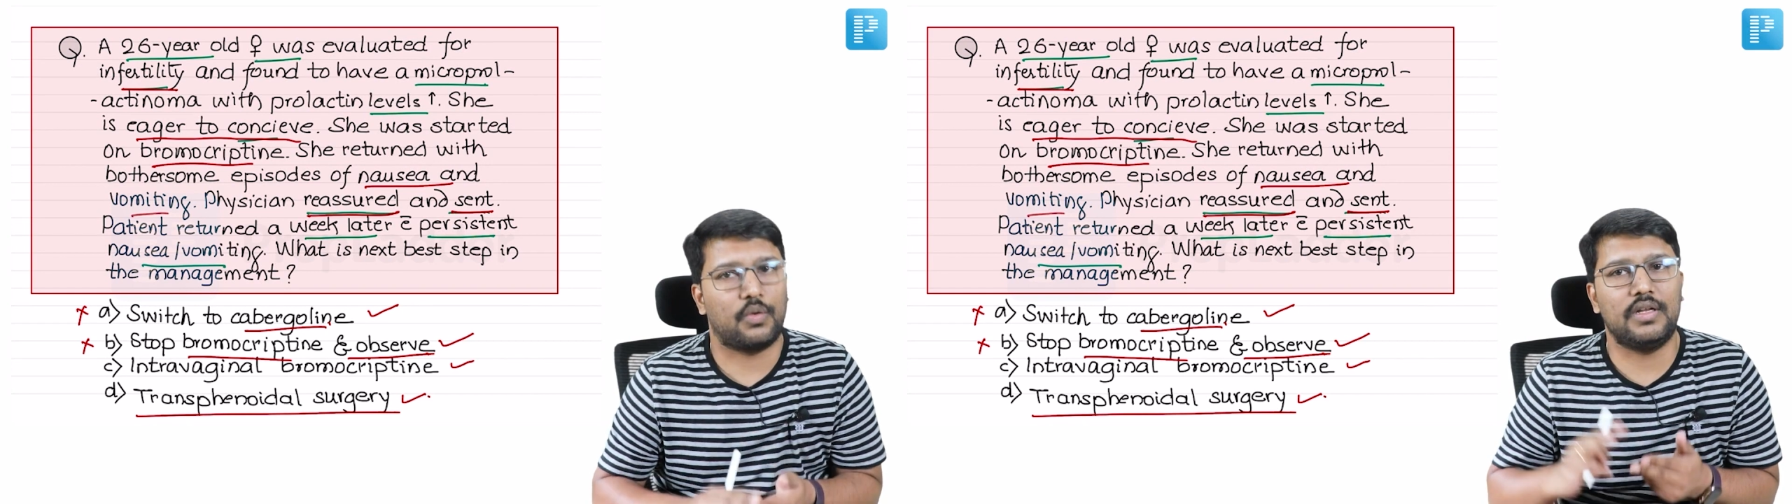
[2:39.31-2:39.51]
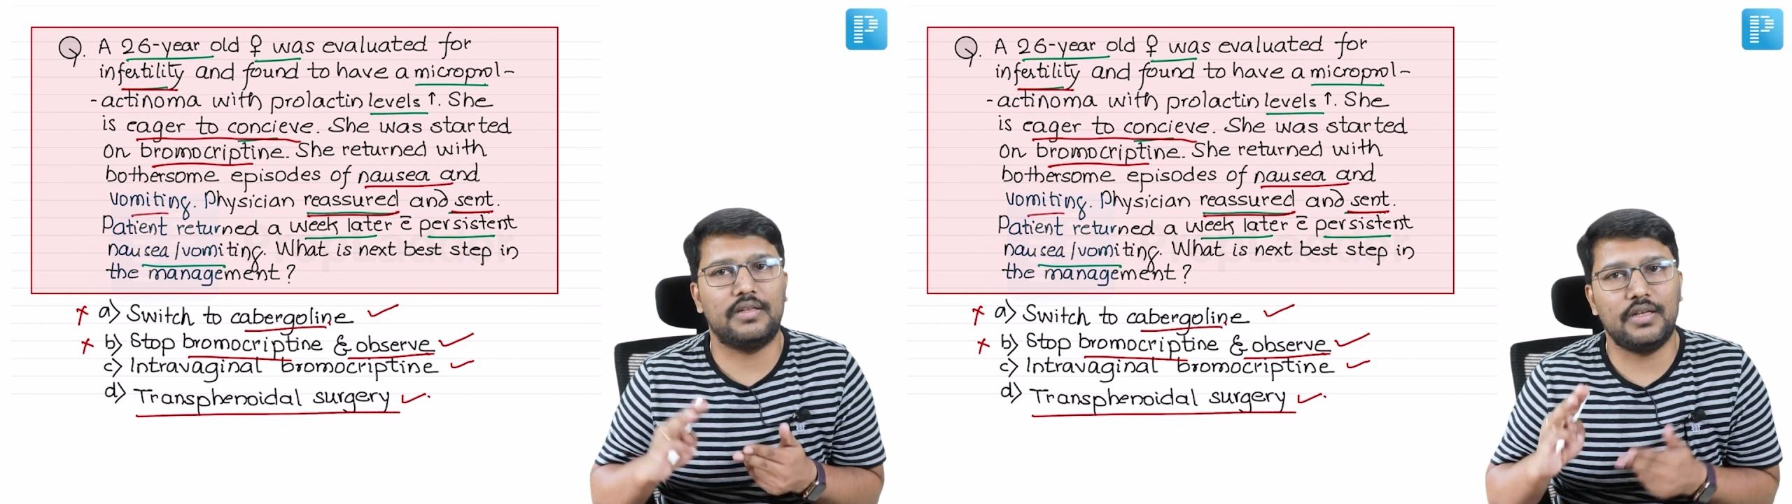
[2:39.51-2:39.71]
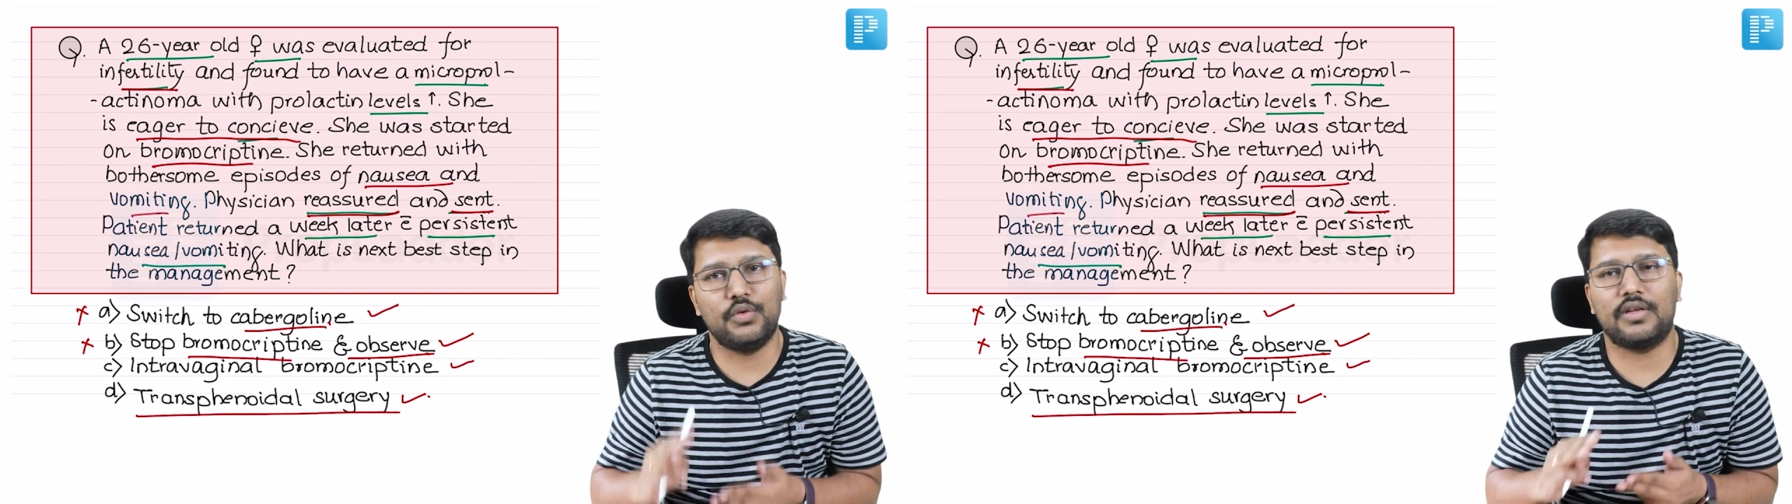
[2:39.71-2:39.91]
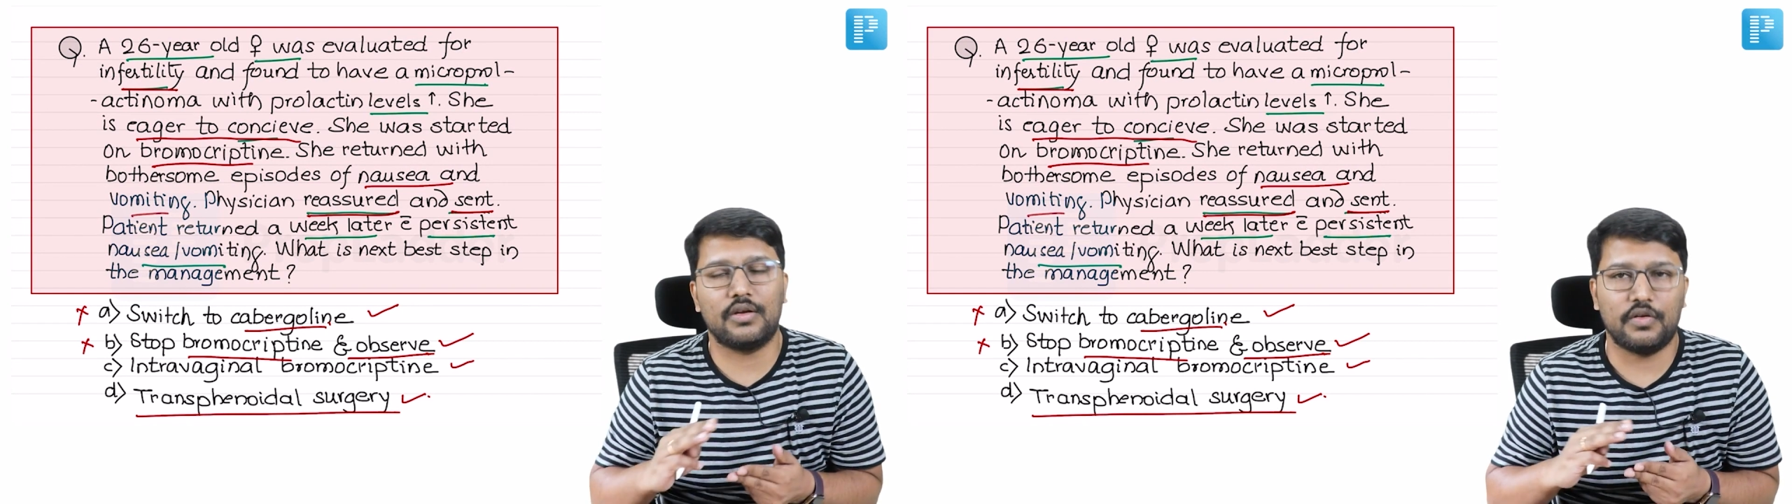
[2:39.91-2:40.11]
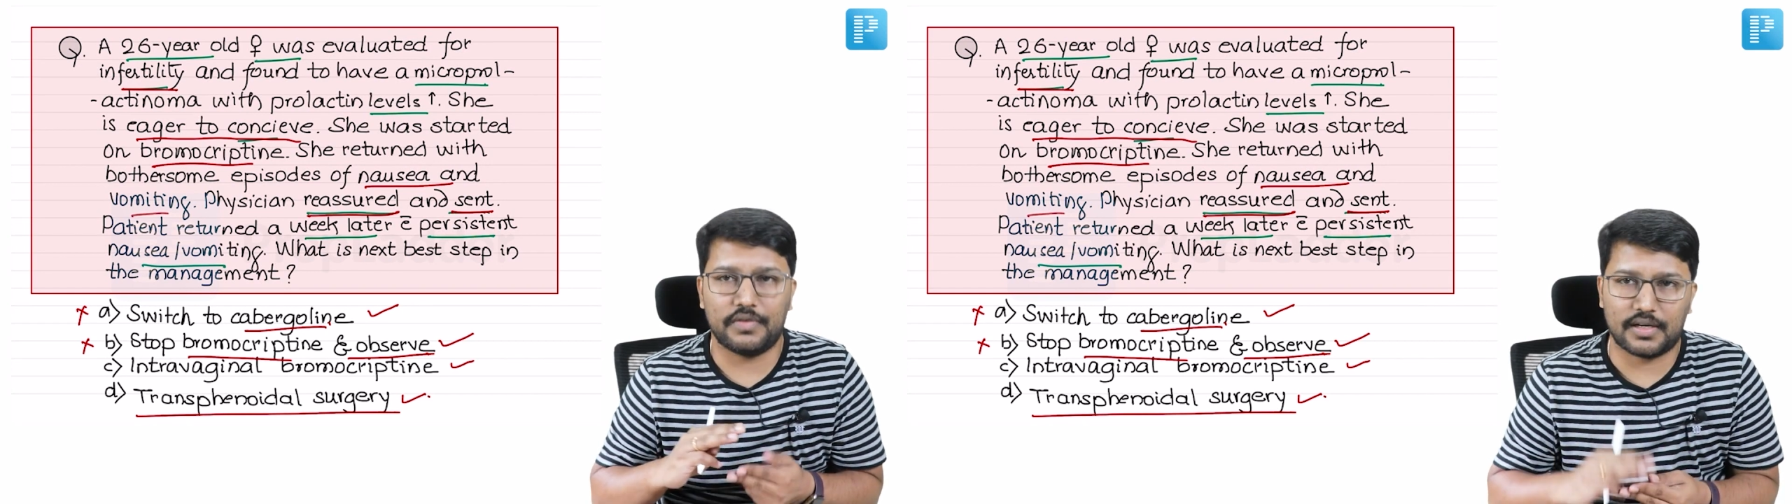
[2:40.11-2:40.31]
Only then you
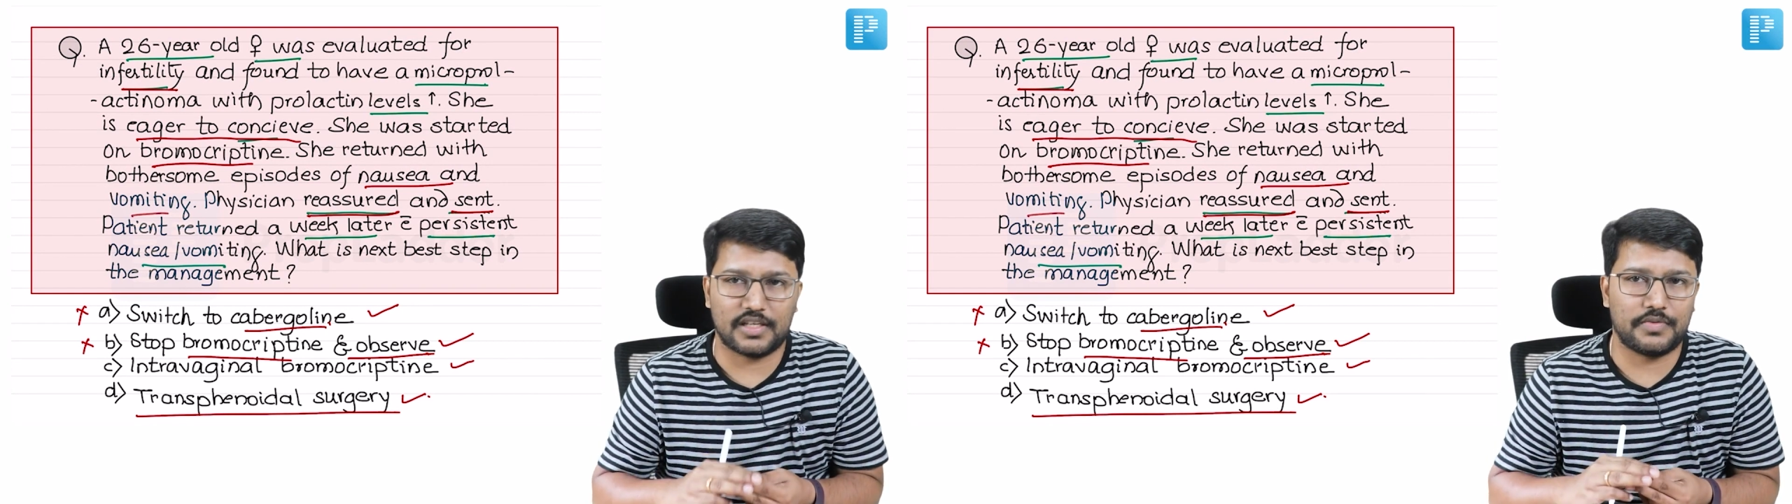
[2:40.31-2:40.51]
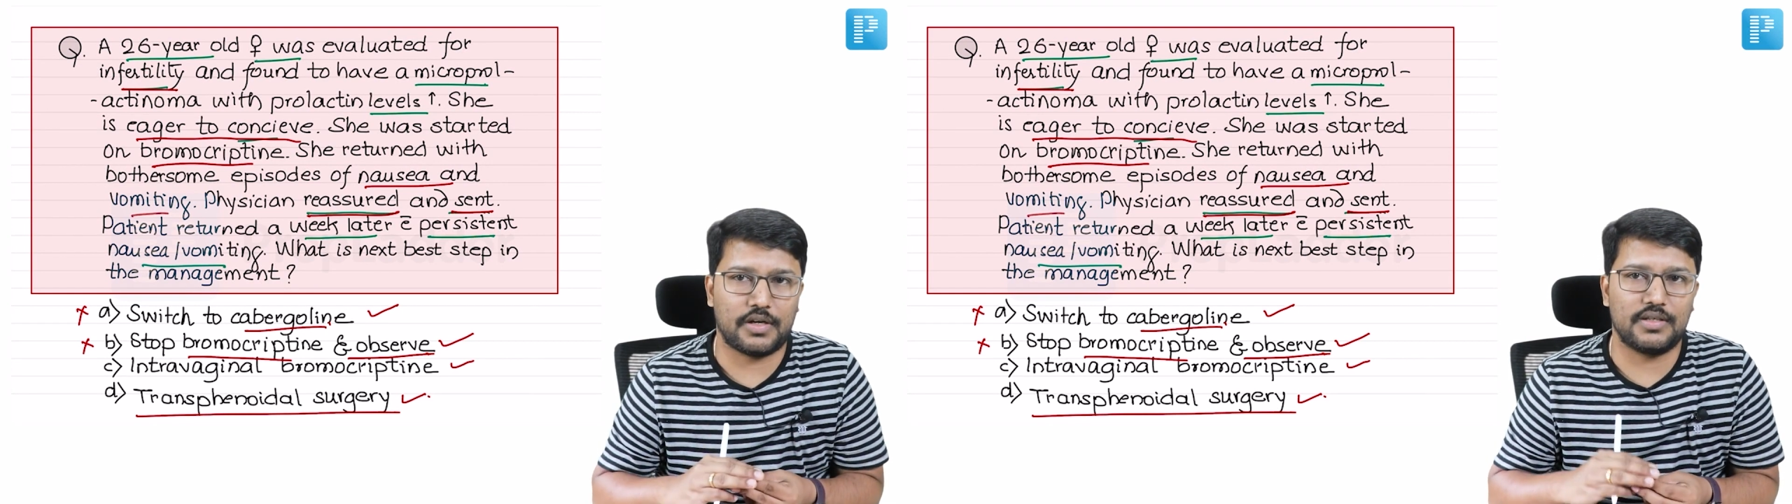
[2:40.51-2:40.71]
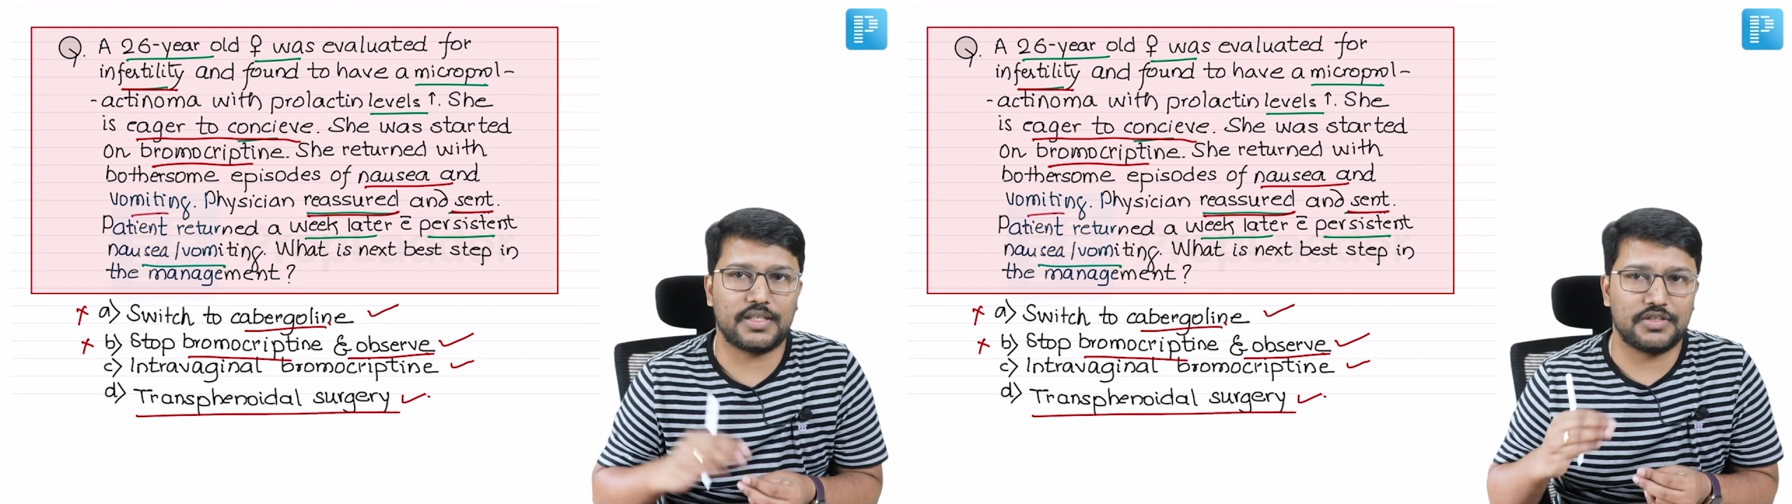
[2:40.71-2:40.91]
think of a transphenoidal